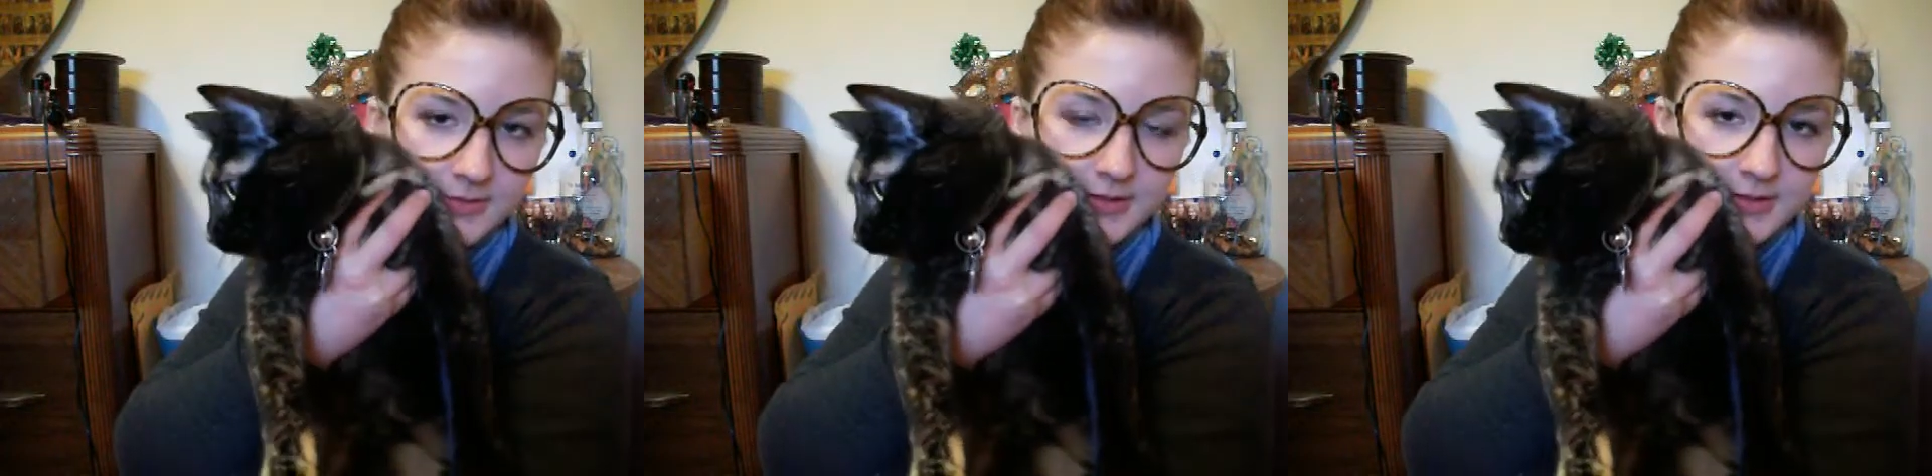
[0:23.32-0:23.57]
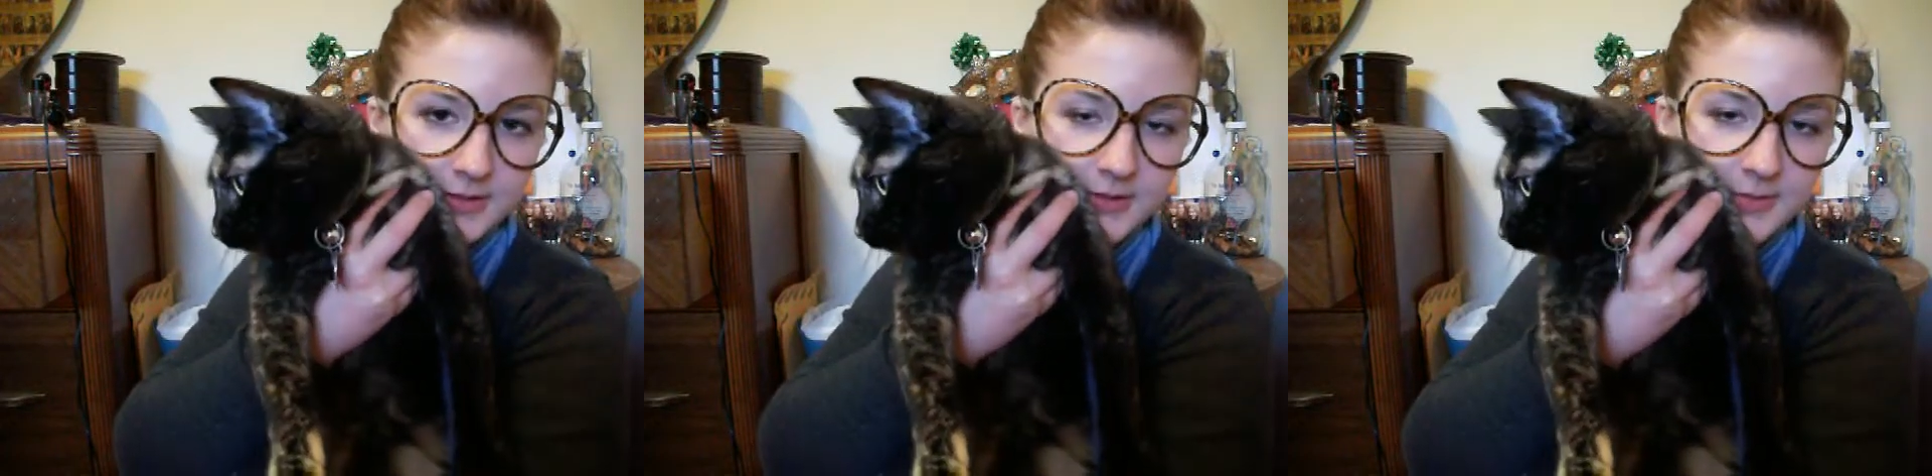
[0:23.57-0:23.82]

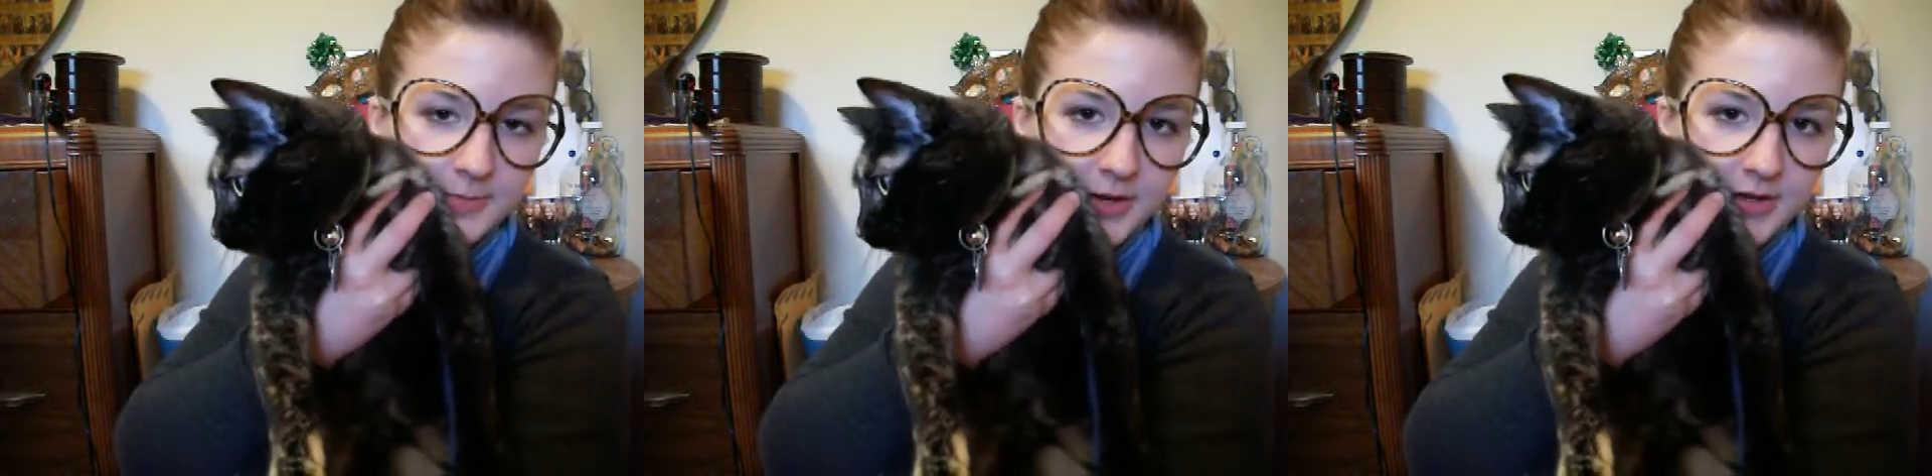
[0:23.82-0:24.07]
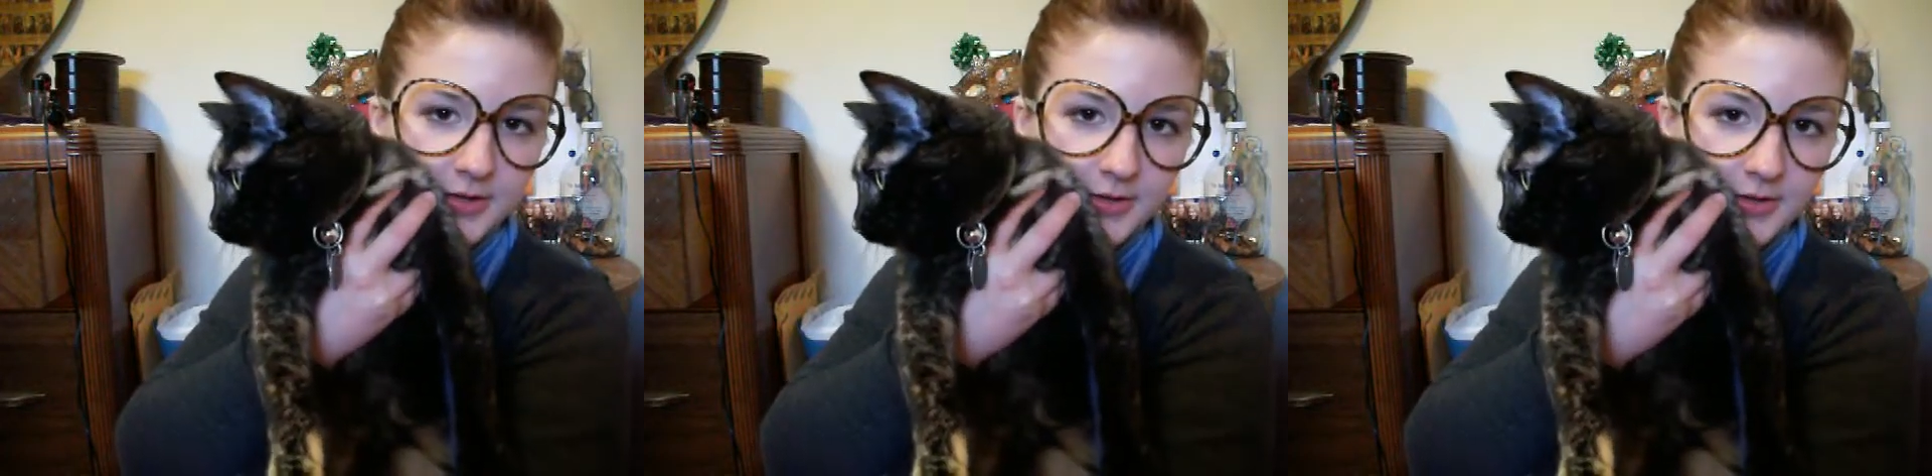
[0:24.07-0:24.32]
This is
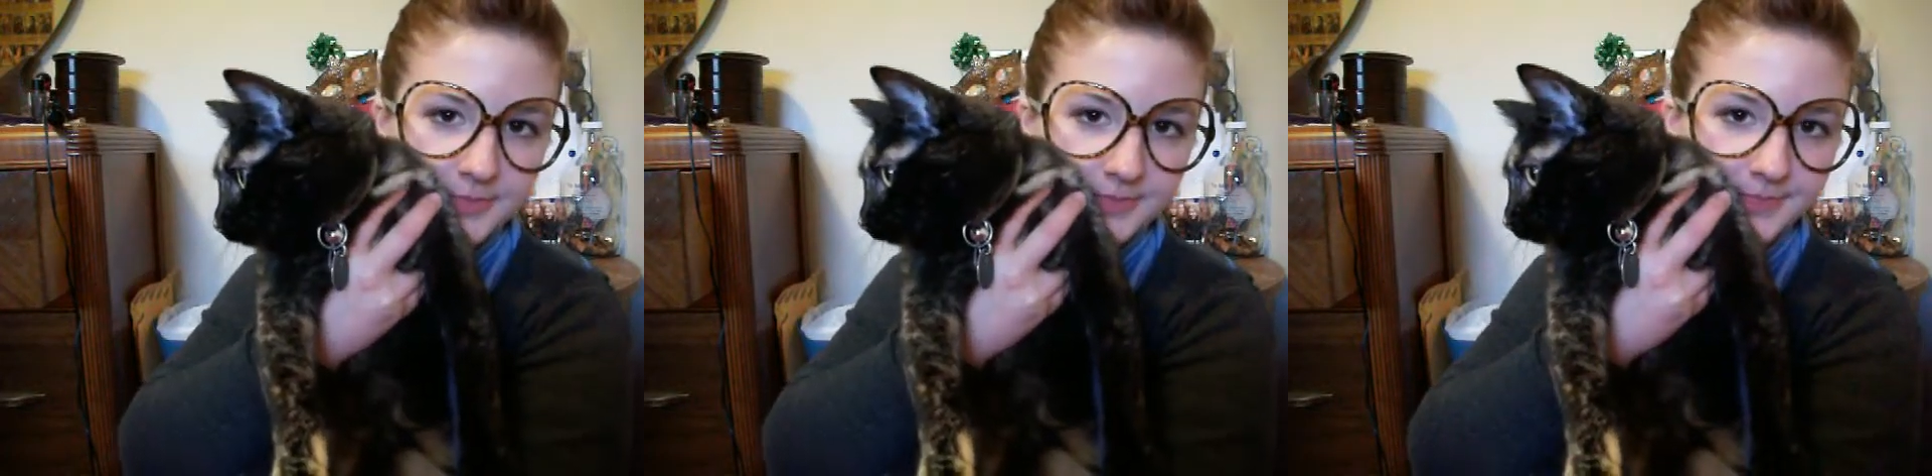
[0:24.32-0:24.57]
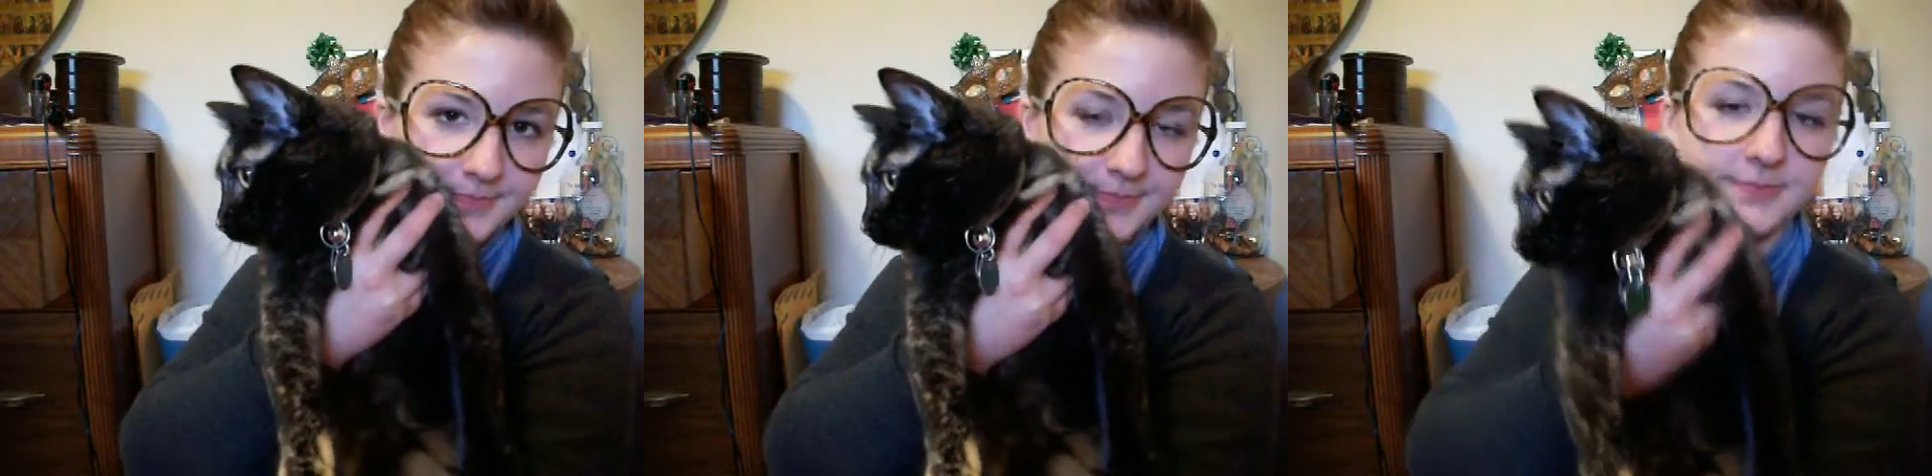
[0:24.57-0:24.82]
Margot.
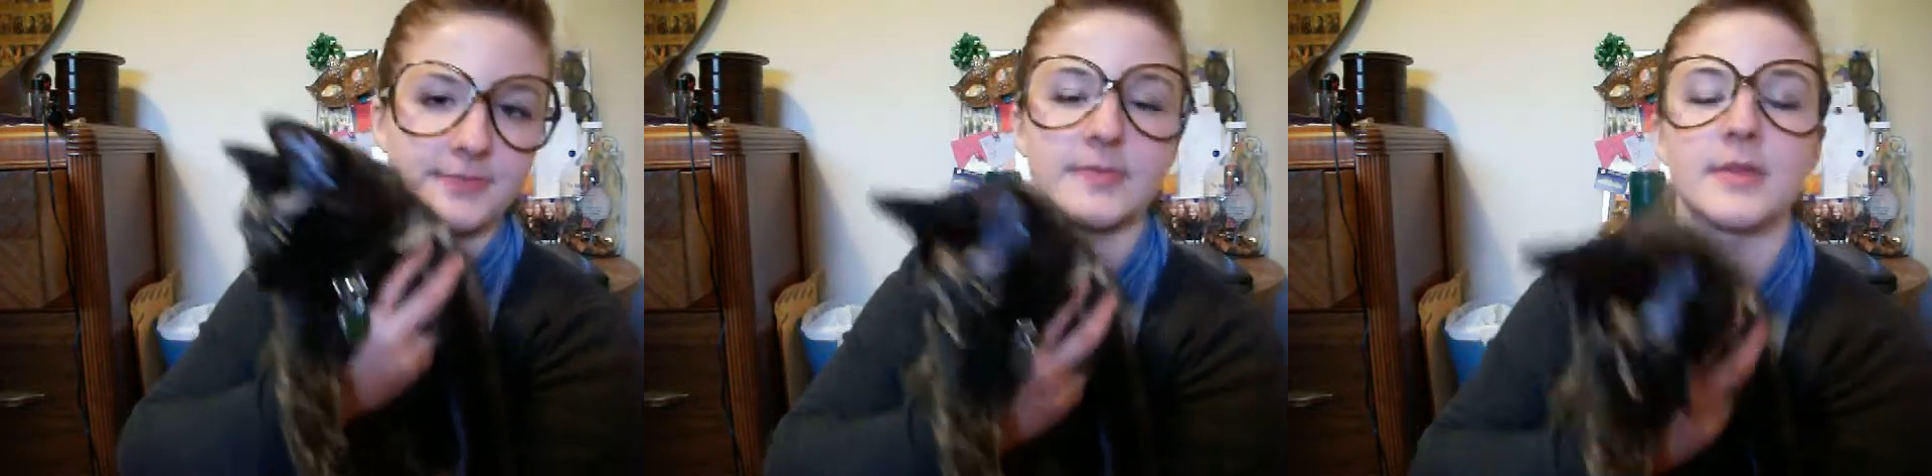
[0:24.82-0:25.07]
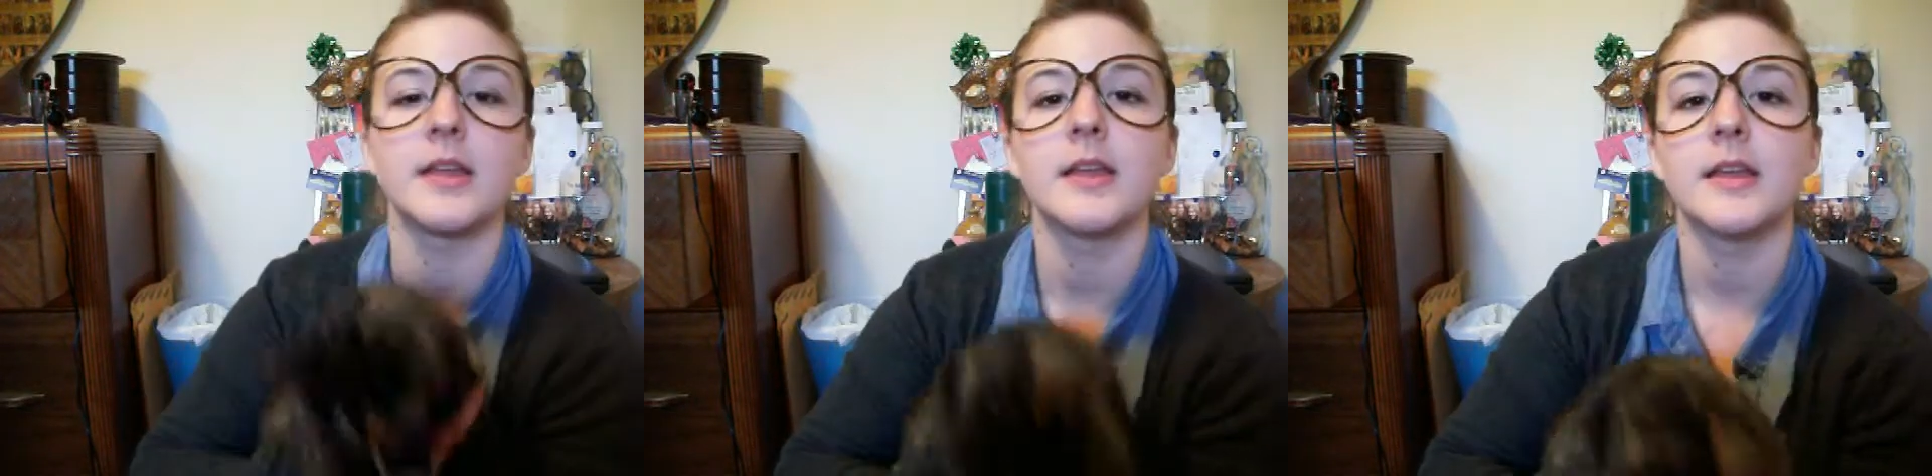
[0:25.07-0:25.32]

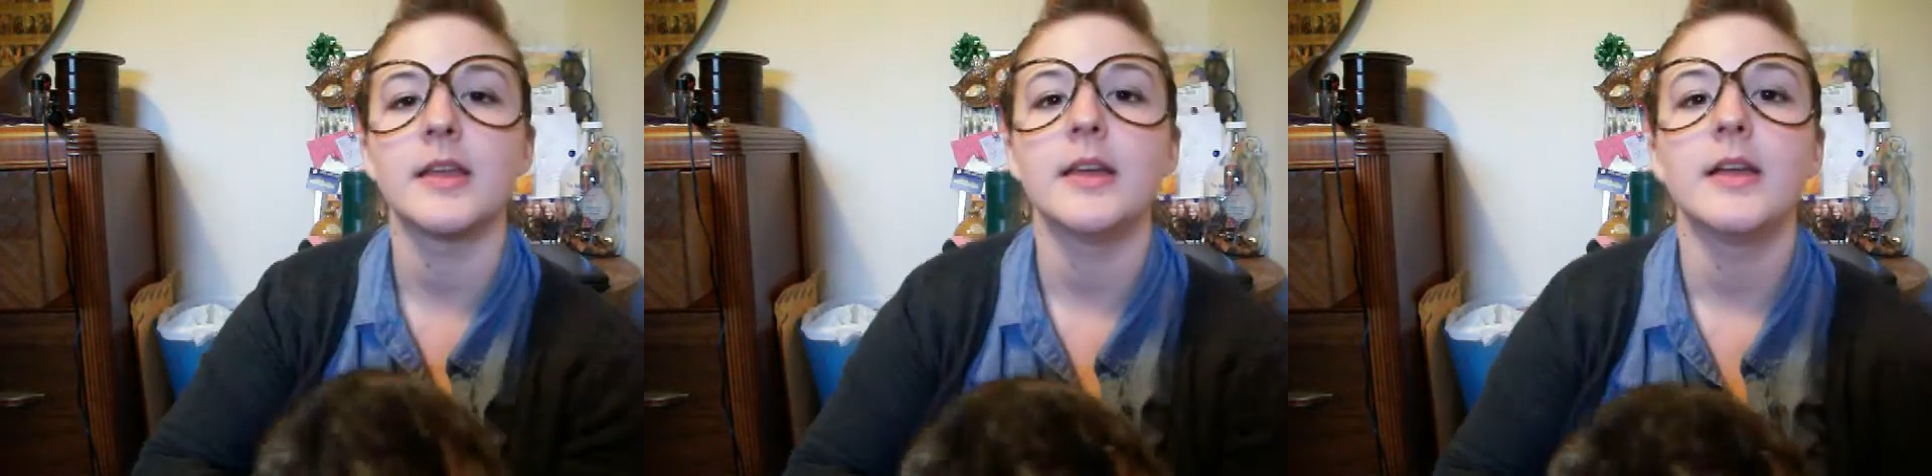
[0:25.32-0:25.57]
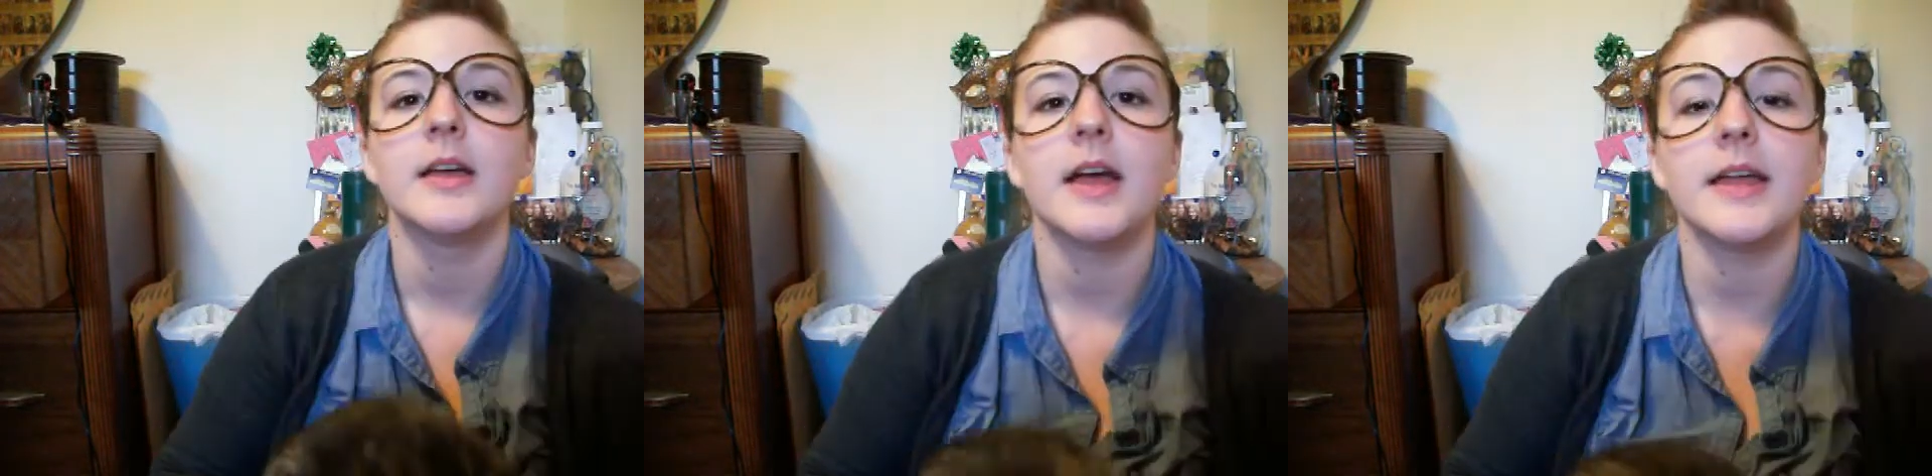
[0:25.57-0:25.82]

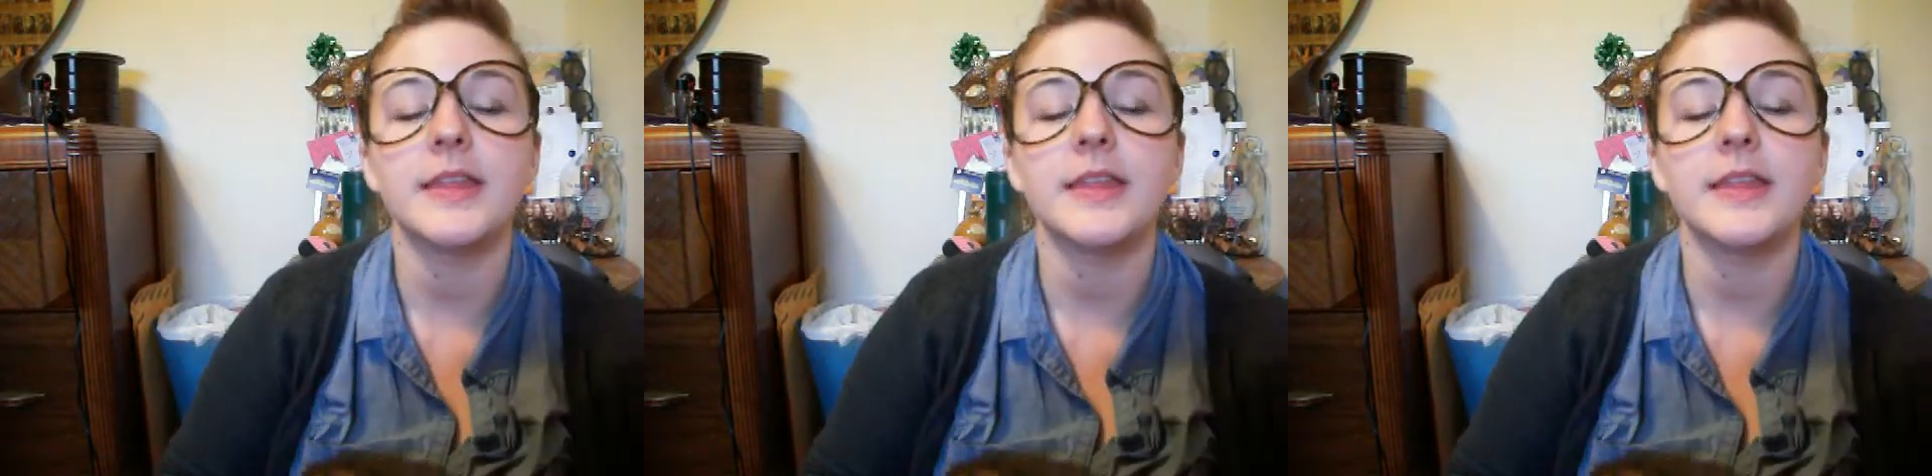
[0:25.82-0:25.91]
I